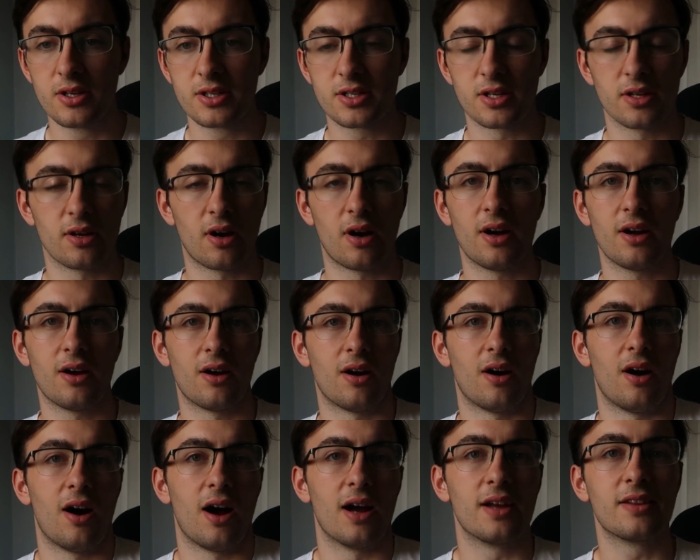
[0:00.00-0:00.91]
So
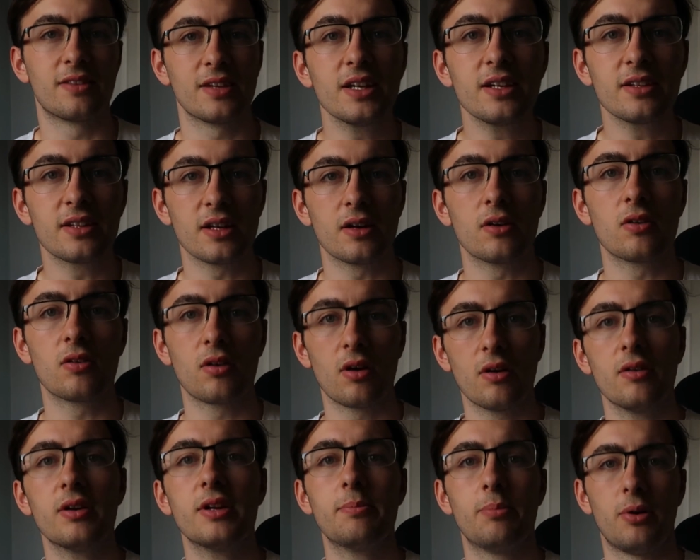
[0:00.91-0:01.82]
I, I think there
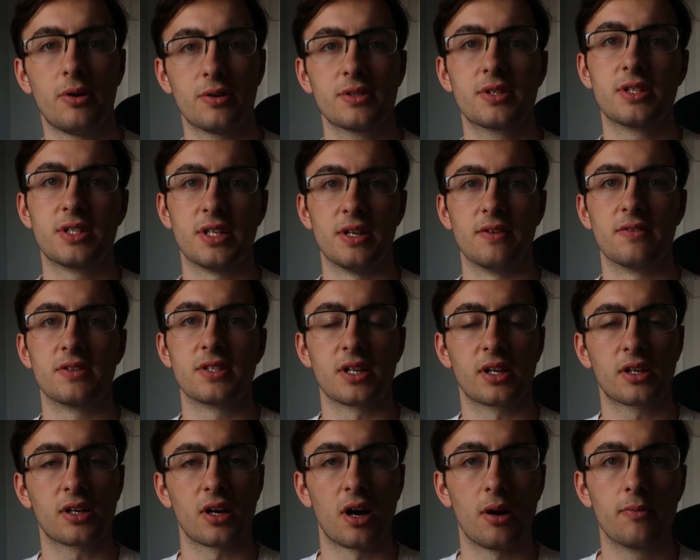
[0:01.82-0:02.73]
are only positives
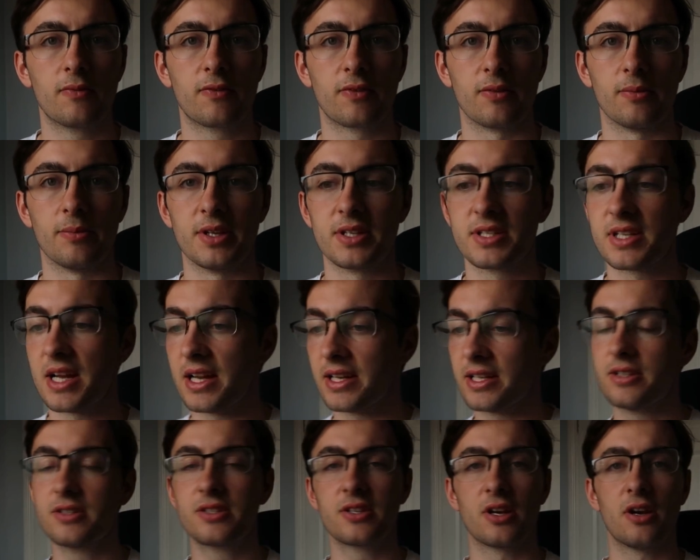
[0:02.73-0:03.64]
that come from this.
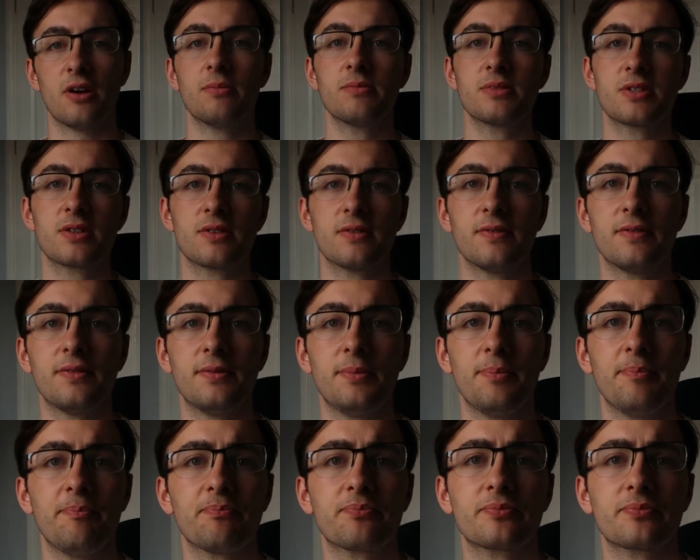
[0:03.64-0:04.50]
And in terms of